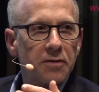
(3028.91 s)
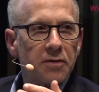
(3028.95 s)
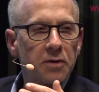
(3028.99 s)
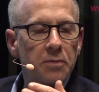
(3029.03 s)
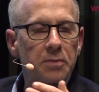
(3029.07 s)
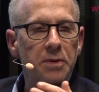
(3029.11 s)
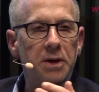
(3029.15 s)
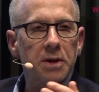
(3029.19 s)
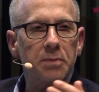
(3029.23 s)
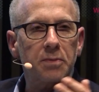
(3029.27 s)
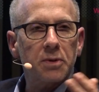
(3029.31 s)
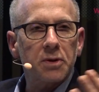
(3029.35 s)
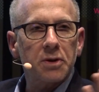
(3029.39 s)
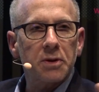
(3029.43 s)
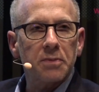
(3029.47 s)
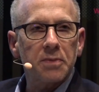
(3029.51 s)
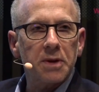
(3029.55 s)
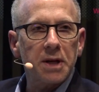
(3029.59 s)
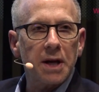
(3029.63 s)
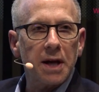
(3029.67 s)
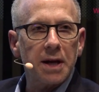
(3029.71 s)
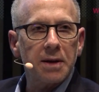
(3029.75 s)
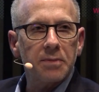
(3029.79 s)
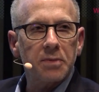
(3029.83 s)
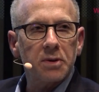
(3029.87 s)
for people to
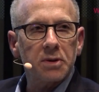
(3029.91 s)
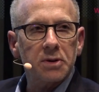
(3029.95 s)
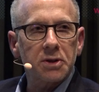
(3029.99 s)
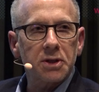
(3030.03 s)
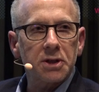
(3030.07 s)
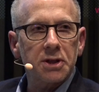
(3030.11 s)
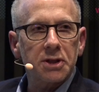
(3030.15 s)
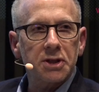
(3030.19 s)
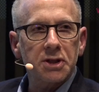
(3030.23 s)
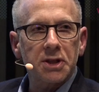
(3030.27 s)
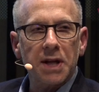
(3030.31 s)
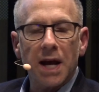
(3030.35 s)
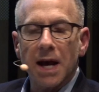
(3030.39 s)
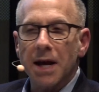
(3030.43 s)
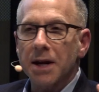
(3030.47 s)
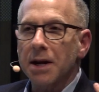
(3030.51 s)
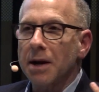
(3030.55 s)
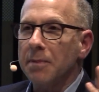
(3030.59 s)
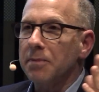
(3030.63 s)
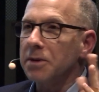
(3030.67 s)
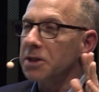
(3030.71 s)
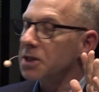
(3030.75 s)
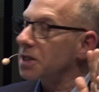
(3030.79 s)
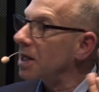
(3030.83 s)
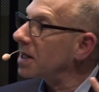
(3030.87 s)
be able to stand
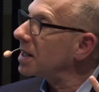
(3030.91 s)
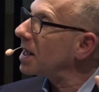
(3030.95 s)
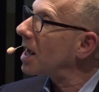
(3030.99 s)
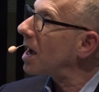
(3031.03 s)
up and say,